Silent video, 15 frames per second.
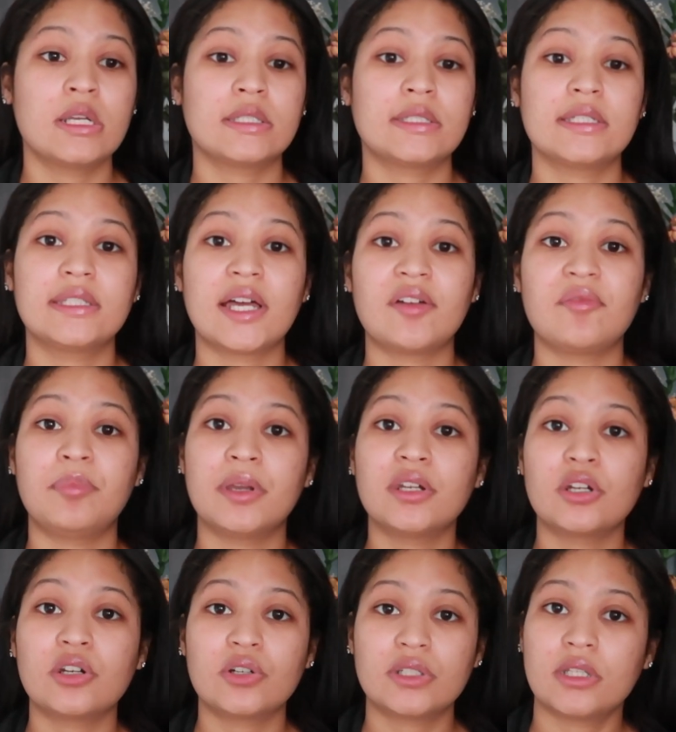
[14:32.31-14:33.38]
Since I've been
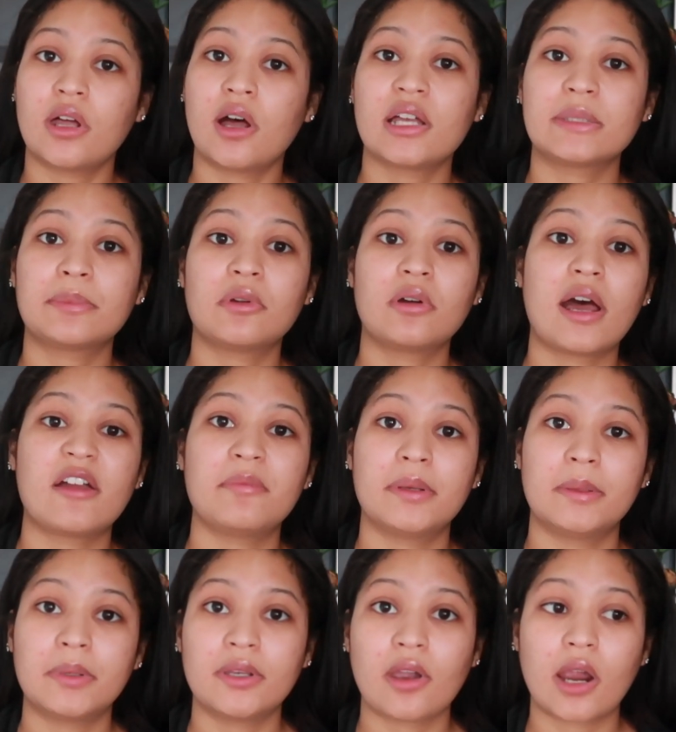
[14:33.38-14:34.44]
a nurse in the hospital, I've
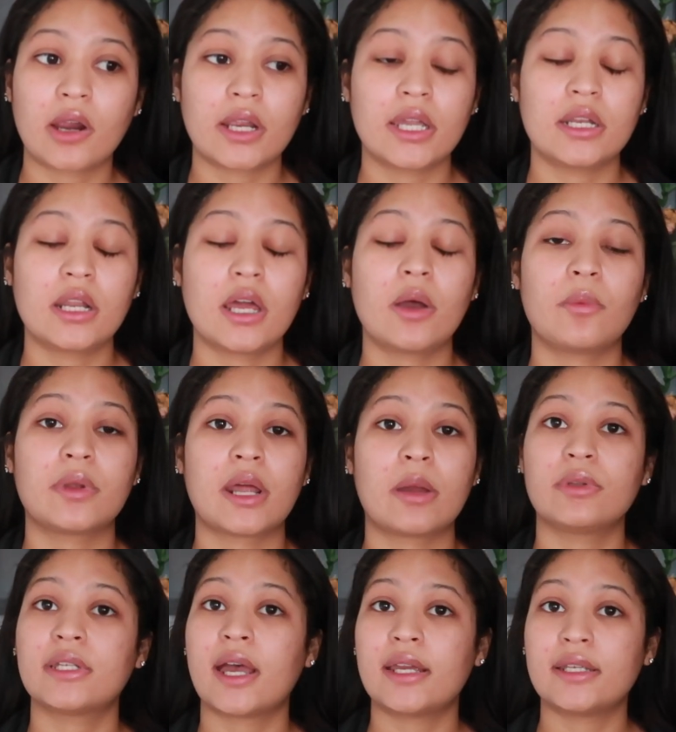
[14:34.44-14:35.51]
been PRN. When I
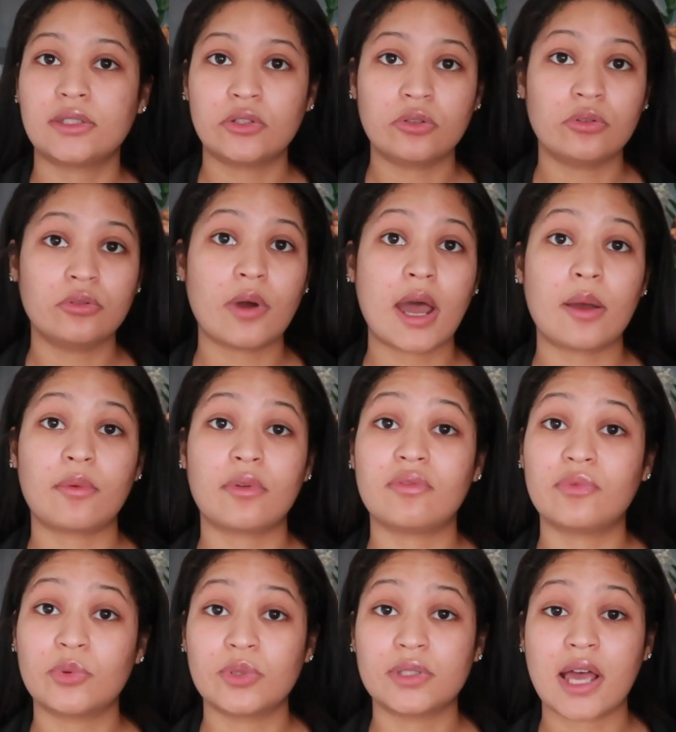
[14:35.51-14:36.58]
went to ICU, I
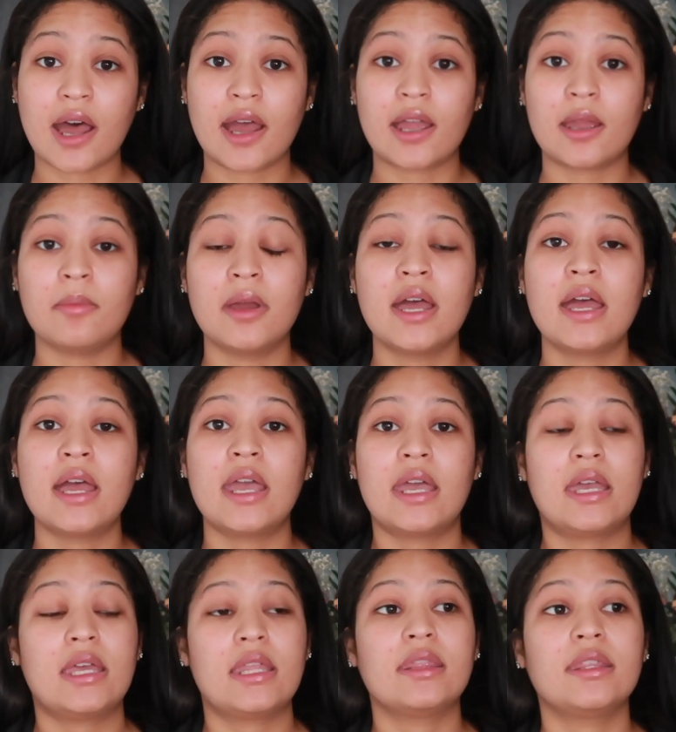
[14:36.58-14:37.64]
went full-time
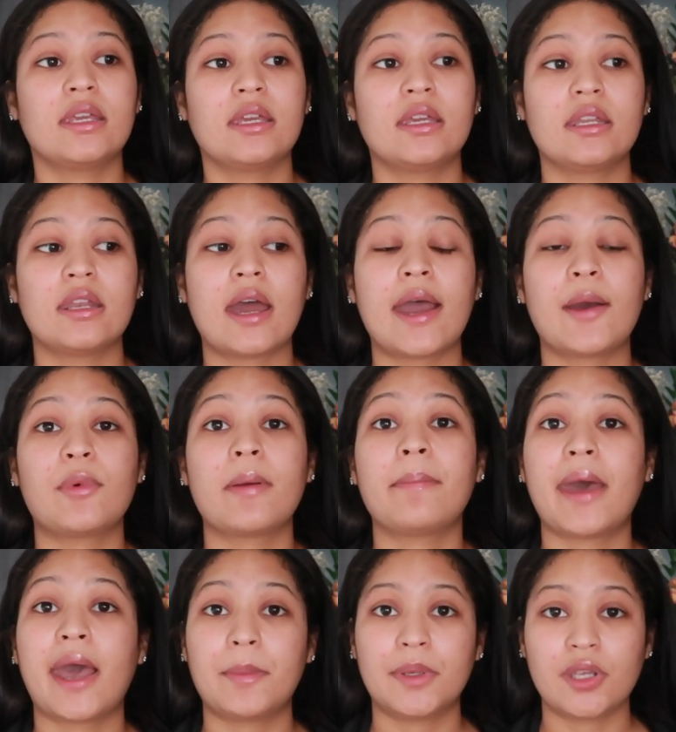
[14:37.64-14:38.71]
and then I went
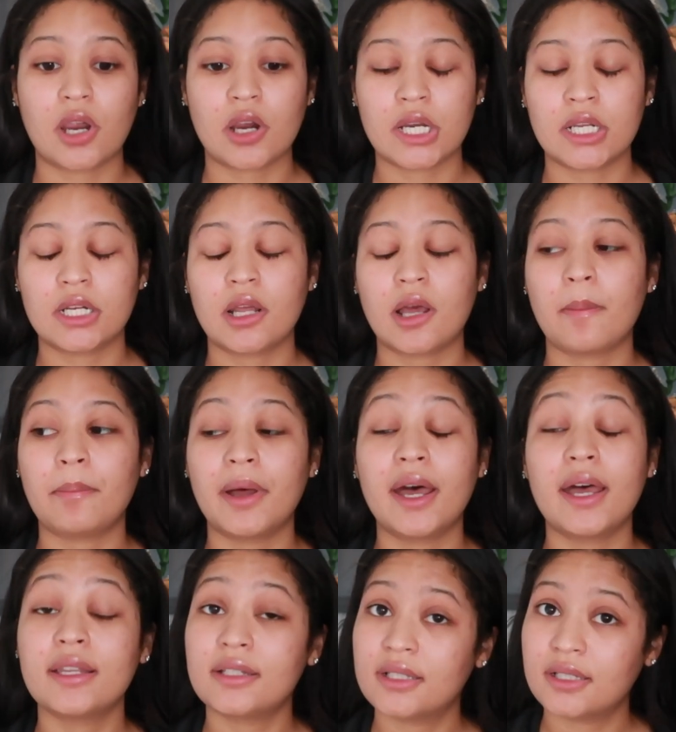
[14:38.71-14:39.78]
back PRN.
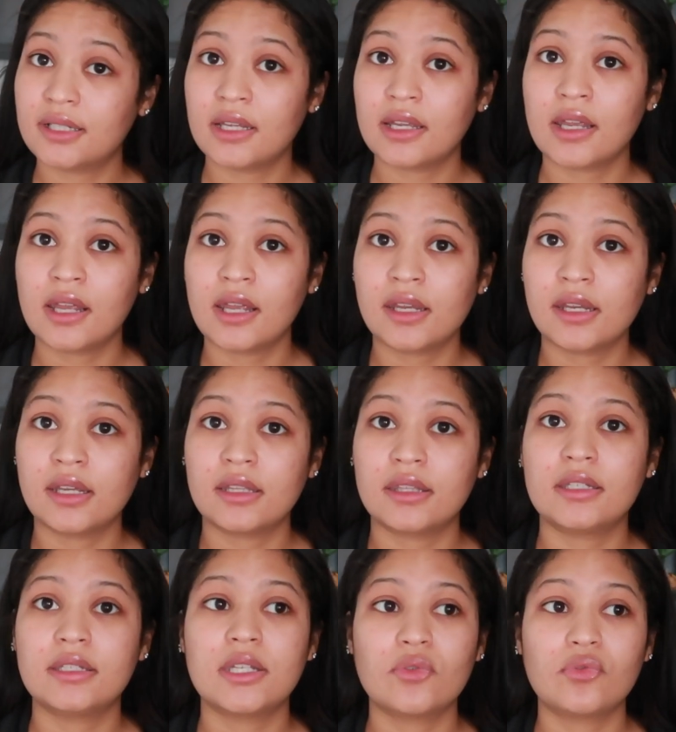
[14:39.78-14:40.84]
But
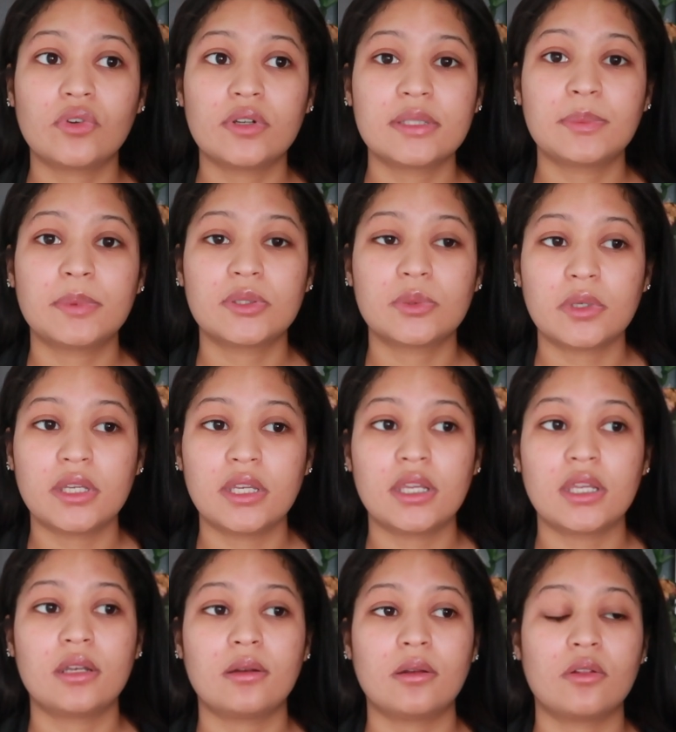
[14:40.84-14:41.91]
the difference
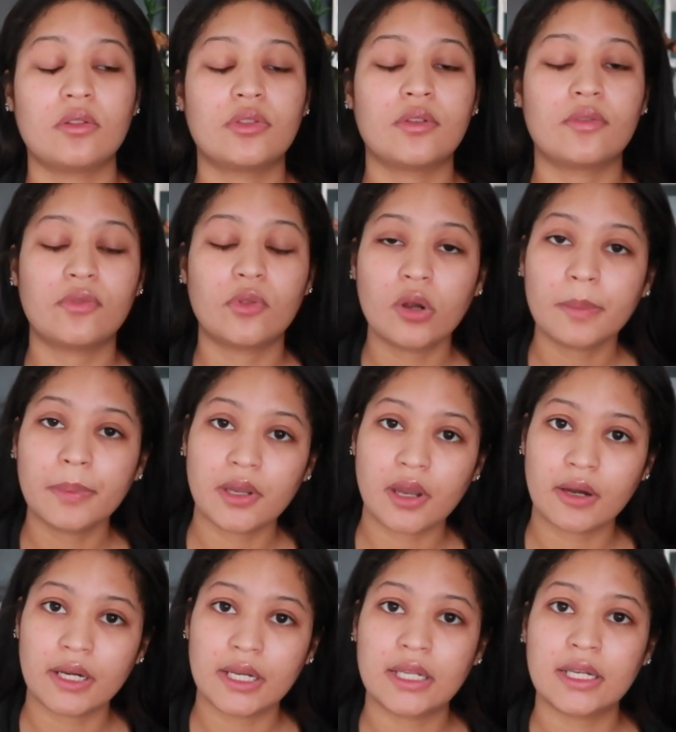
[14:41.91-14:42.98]
between the floor
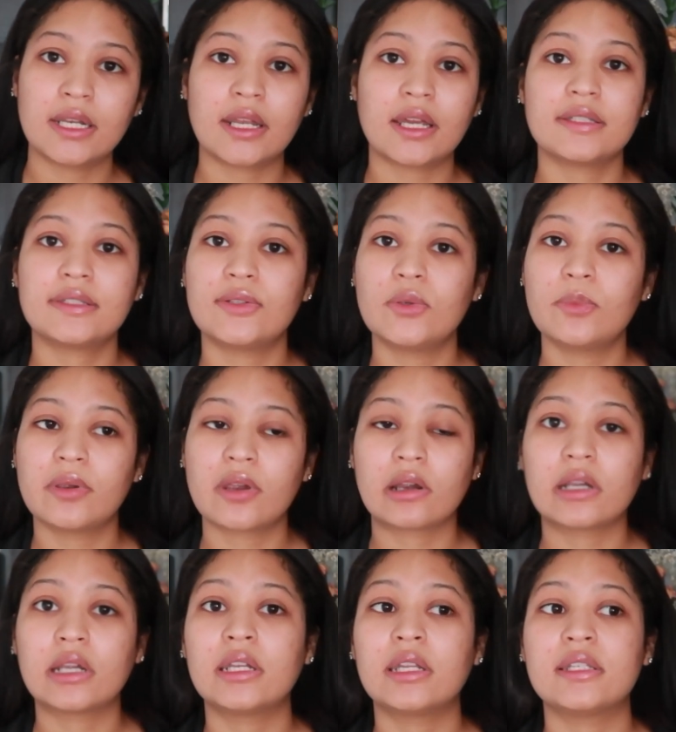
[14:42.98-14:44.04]
PRN and ICU
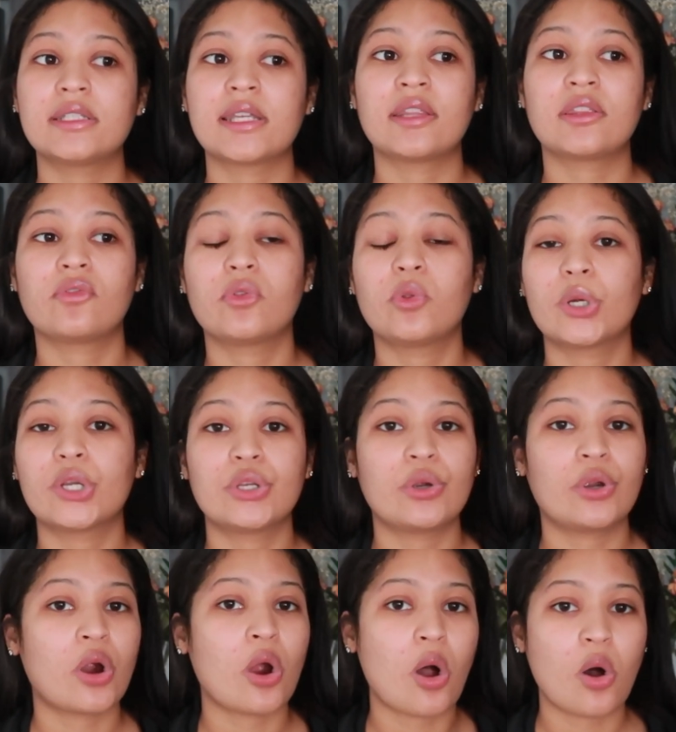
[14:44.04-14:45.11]
PRN is that the floor
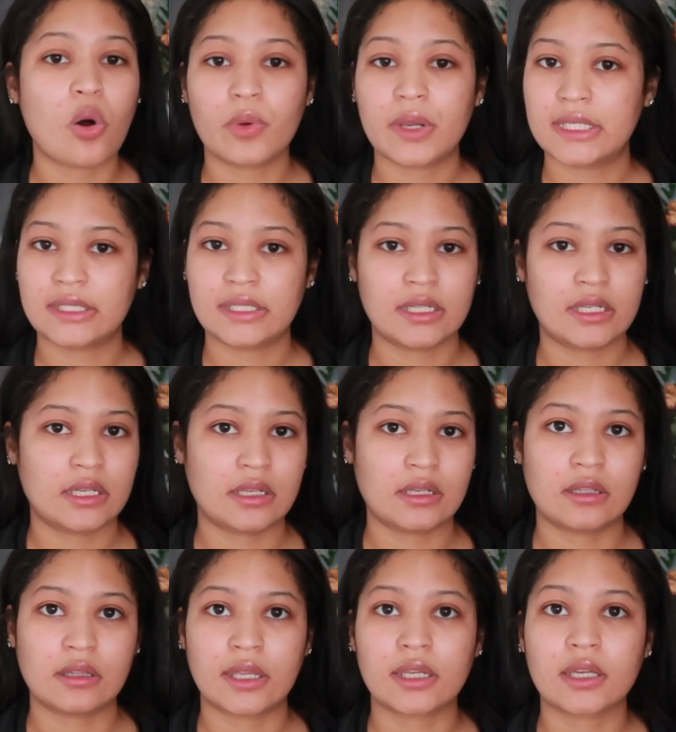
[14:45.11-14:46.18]
you're always
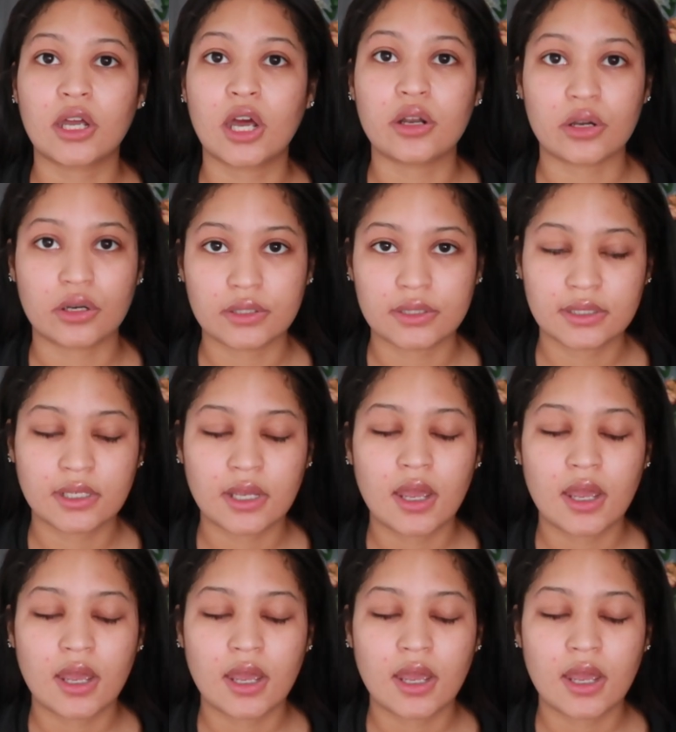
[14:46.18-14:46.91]
needing like a nurse